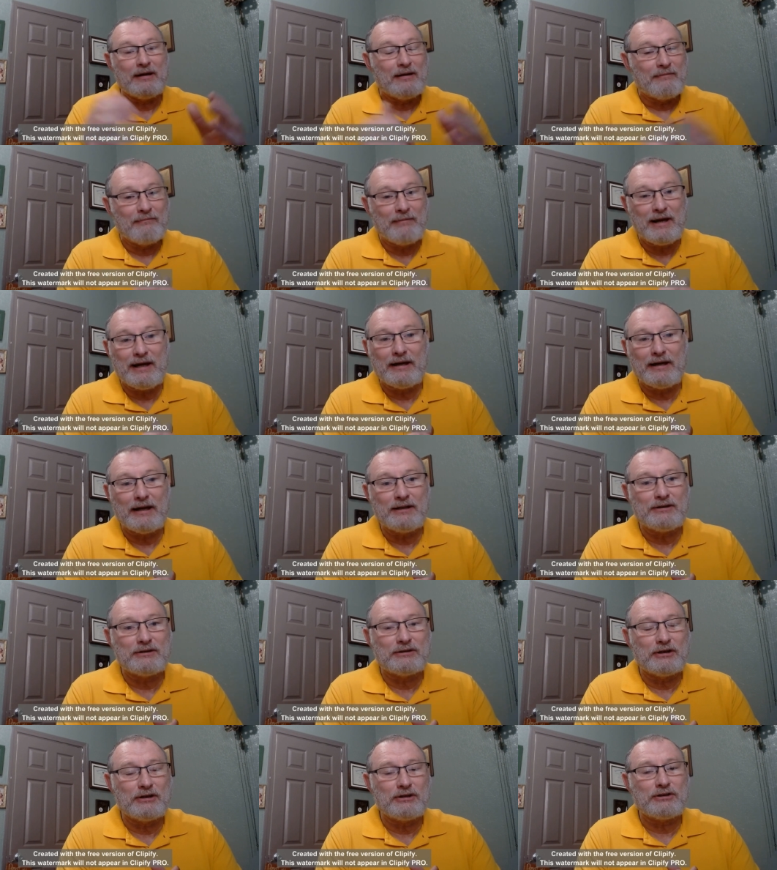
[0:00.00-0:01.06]
man, that's,
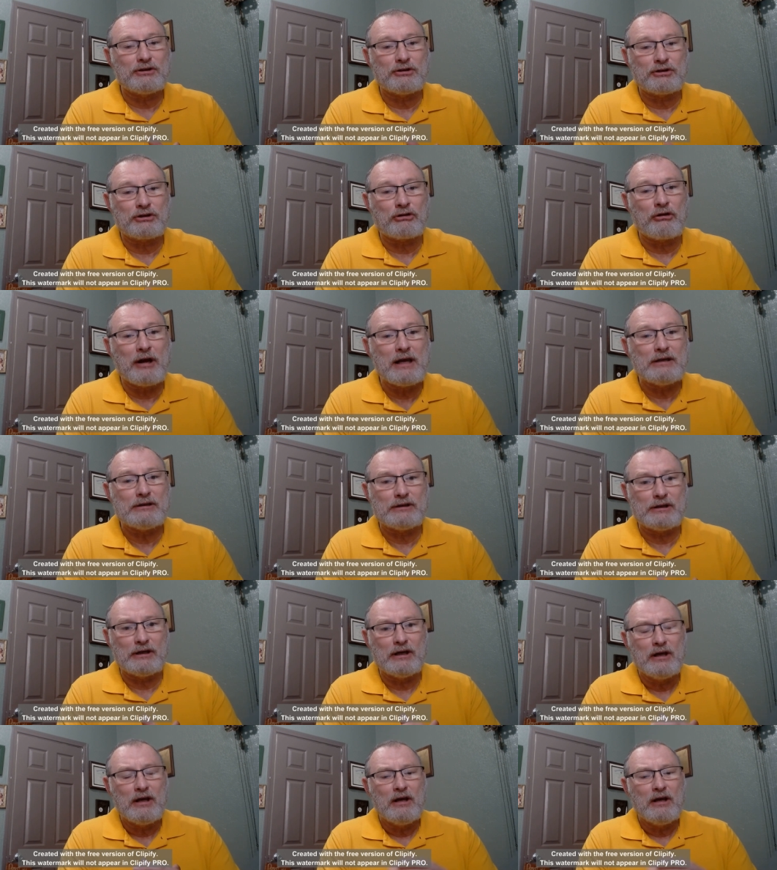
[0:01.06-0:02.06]
that's just crazy.